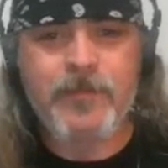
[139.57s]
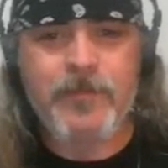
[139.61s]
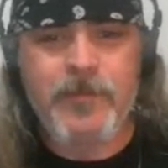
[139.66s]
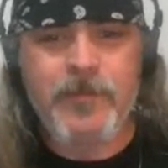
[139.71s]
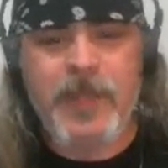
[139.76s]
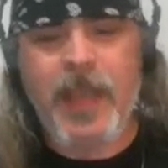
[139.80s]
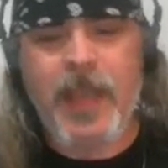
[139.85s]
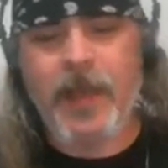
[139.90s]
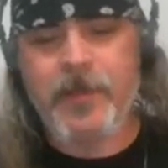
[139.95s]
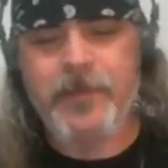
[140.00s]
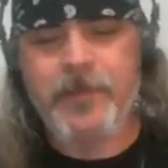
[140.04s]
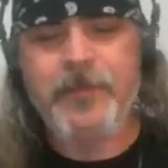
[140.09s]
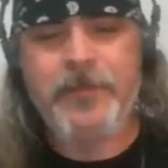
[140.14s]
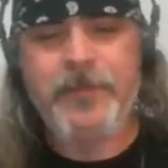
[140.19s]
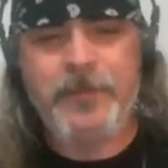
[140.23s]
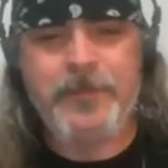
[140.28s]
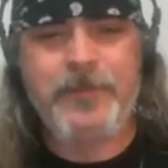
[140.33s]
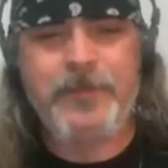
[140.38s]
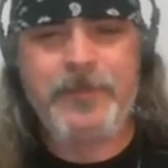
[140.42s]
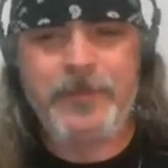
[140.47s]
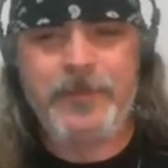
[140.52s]
Yeah.
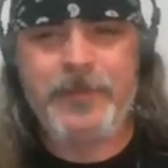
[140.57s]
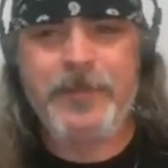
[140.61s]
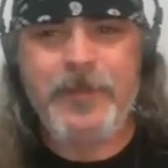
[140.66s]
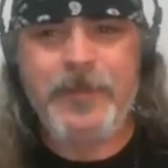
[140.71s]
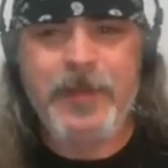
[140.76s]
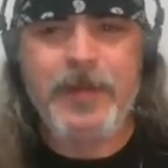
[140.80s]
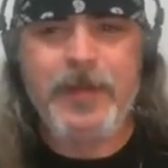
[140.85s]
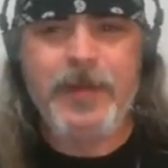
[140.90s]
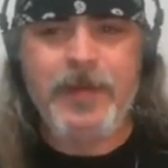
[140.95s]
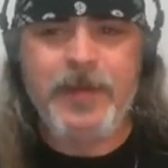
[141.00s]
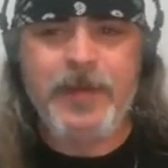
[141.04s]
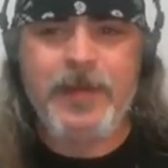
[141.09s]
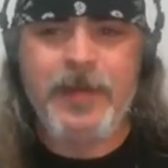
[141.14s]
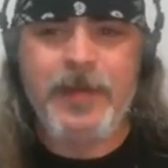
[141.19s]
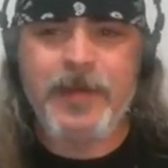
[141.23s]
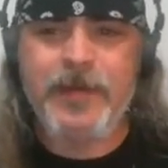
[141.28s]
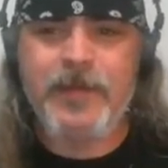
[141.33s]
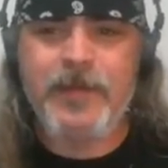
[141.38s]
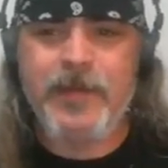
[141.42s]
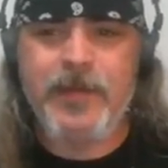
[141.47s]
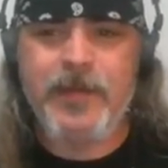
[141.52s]

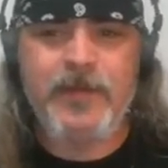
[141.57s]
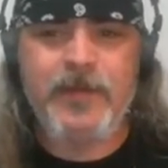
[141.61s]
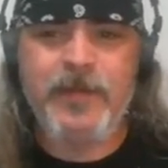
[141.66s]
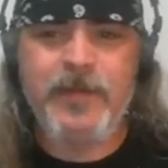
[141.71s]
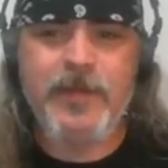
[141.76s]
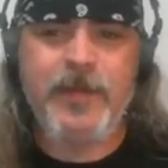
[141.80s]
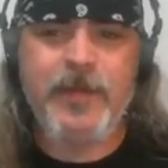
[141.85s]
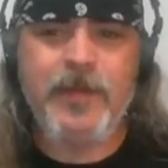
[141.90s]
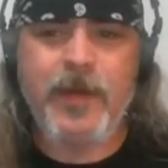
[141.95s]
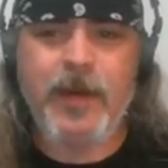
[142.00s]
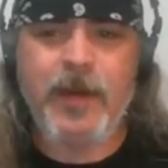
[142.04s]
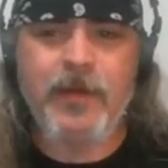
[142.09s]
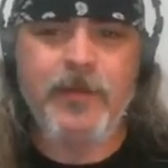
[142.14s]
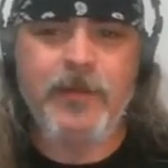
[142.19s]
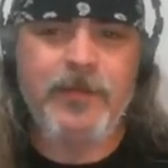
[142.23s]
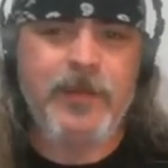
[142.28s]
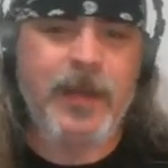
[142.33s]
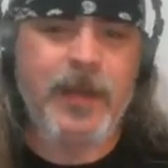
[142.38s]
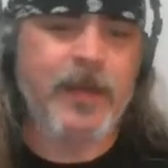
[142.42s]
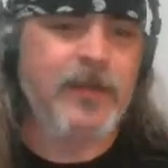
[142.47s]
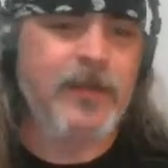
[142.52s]
It's well,
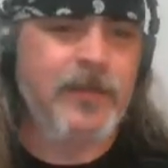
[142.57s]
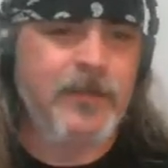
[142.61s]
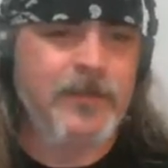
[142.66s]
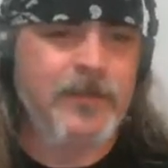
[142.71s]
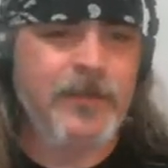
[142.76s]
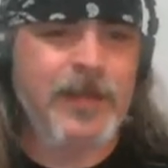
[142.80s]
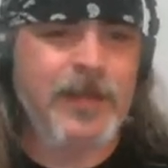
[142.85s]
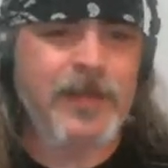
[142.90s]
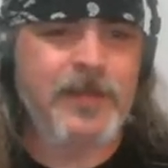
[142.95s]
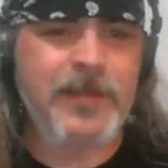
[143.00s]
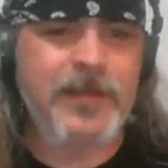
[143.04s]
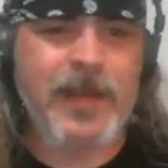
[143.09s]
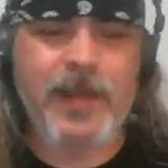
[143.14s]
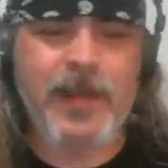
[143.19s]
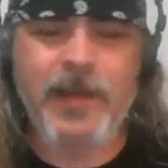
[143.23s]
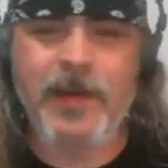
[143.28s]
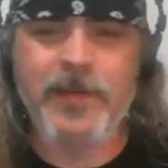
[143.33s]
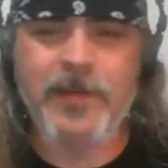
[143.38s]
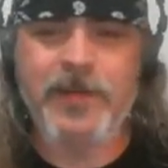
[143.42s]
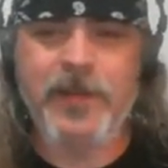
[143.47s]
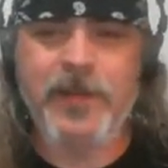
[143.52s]
yeah. That
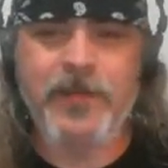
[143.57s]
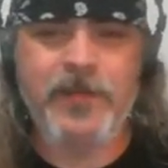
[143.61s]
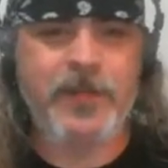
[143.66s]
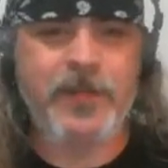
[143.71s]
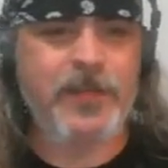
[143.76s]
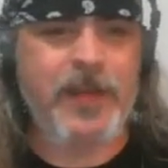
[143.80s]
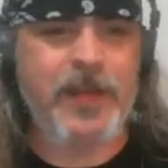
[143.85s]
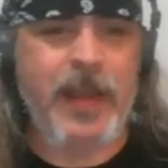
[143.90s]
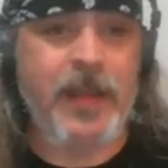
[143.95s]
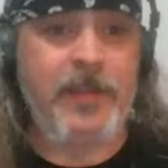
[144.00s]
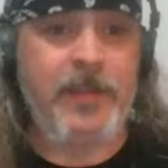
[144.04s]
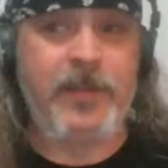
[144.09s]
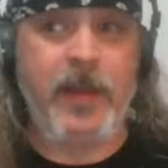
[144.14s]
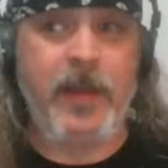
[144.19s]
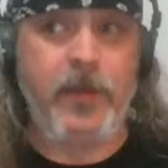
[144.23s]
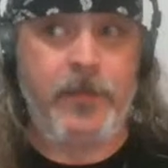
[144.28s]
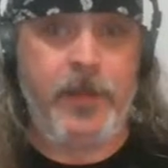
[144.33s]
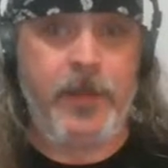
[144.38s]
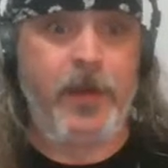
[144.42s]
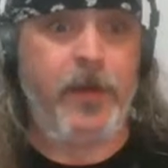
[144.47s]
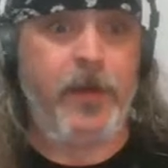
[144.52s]
kind of stuff is just it's
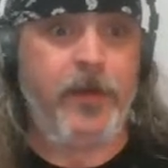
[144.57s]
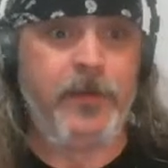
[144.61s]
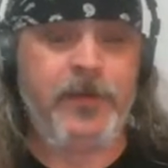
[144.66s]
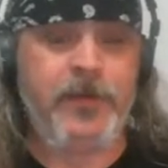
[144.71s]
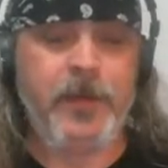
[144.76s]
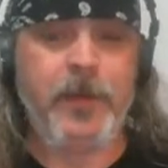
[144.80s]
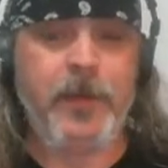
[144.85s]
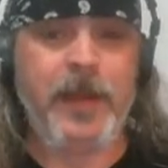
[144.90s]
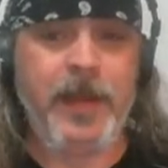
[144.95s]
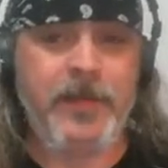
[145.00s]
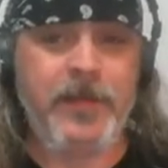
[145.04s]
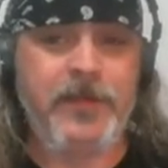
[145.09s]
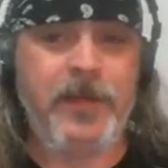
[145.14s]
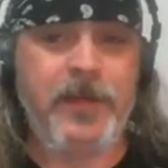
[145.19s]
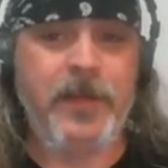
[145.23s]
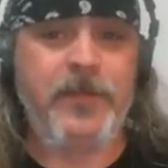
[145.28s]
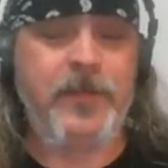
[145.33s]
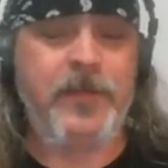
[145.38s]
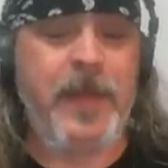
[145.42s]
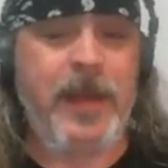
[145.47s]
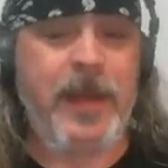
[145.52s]
out there. Some of that
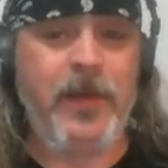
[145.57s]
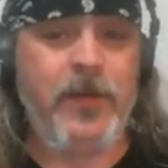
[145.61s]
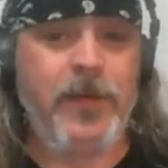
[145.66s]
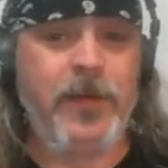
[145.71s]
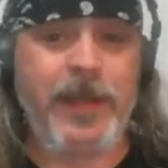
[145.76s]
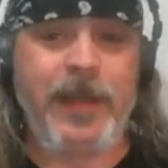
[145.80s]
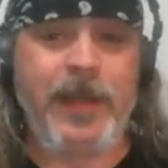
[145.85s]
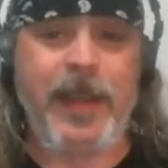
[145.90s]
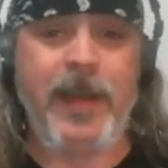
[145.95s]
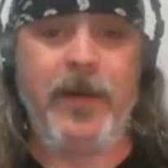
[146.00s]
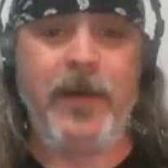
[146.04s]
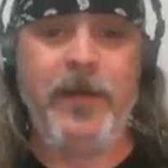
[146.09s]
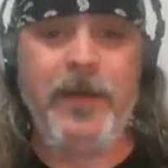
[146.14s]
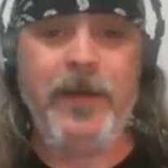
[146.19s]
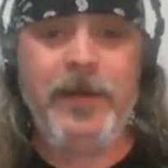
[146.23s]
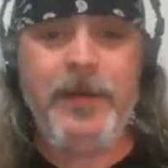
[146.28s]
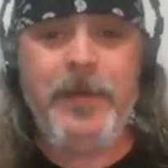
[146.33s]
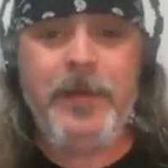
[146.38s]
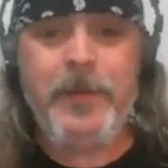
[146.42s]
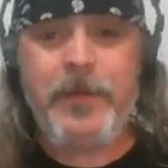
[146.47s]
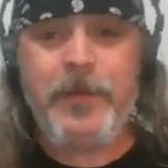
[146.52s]
stuff, man, holy cow.
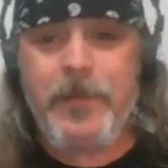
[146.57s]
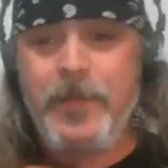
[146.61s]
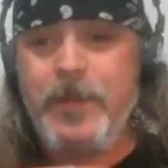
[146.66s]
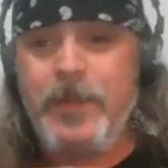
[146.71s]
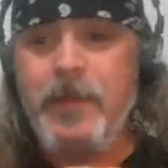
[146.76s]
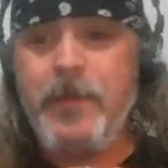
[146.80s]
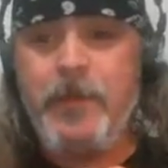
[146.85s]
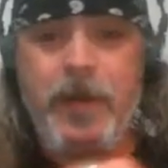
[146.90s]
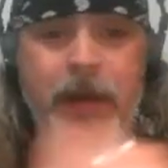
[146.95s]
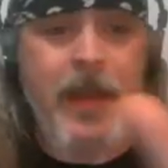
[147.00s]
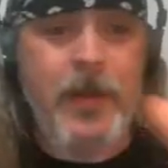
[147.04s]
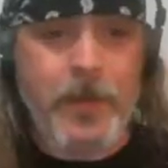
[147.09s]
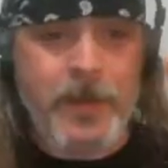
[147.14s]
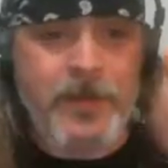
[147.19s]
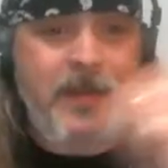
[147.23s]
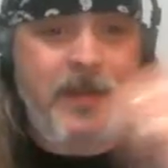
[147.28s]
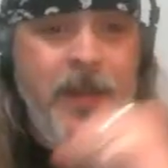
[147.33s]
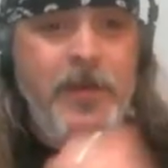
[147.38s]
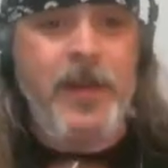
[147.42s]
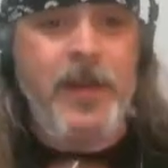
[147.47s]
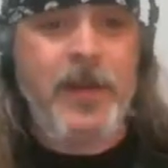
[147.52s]
But
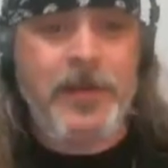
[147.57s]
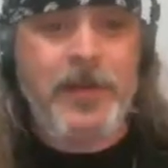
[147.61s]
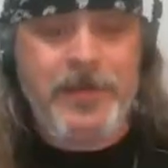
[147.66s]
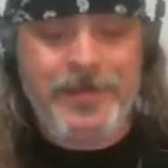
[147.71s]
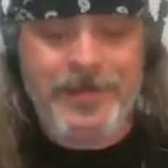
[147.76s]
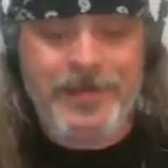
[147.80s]
anyways, carry on.